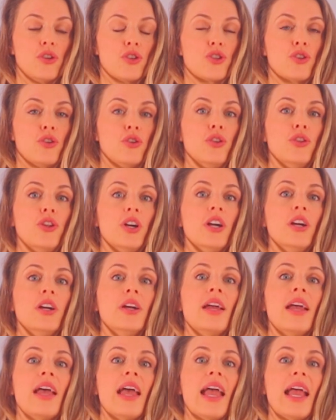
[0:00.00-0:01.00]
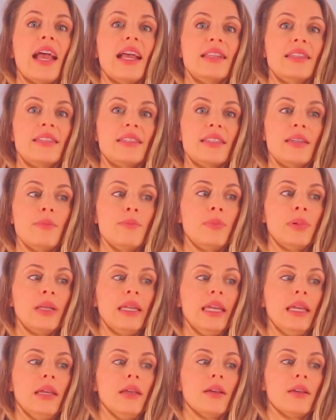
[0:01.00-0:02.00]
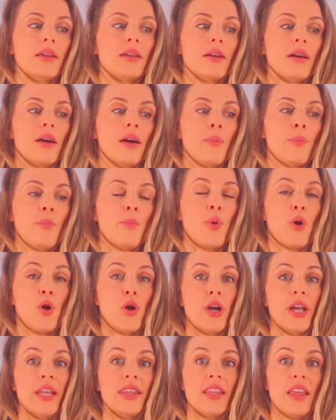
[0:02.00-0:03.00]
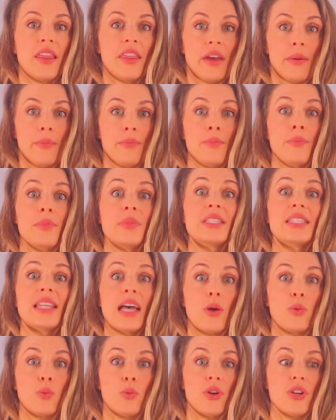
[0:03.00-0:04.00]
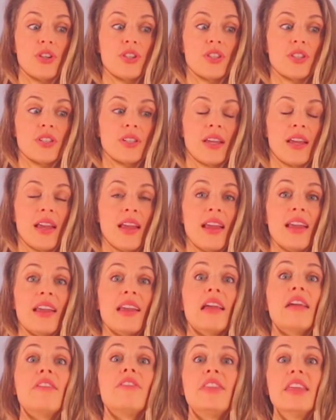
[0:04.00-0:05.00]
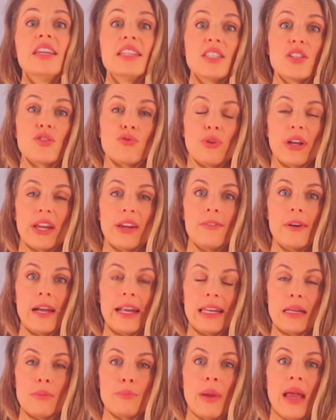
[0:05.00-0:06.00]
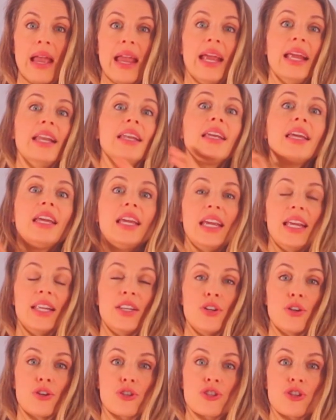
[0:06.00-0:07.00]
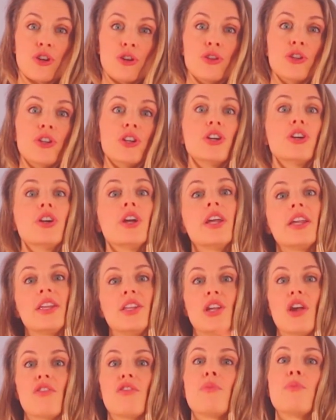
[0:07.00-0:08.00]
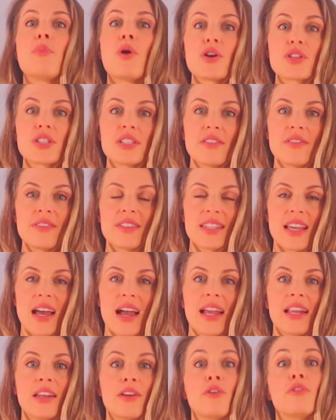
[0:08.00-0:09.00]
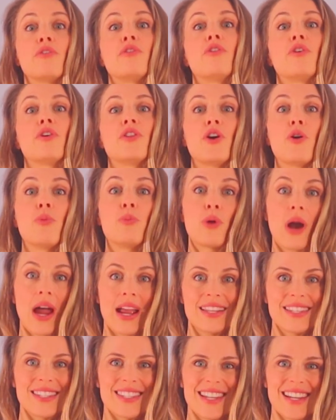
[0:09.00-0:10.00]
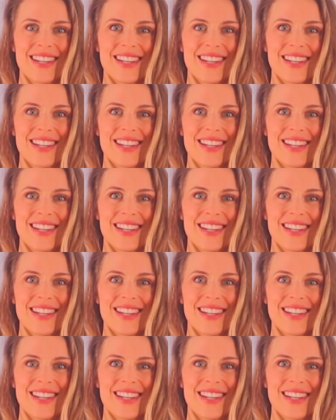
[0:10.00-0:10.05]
your shoulder and simply point the thumb downwards. If this is recreating pain in your shoulder, you have a positive sign for the O'Brien's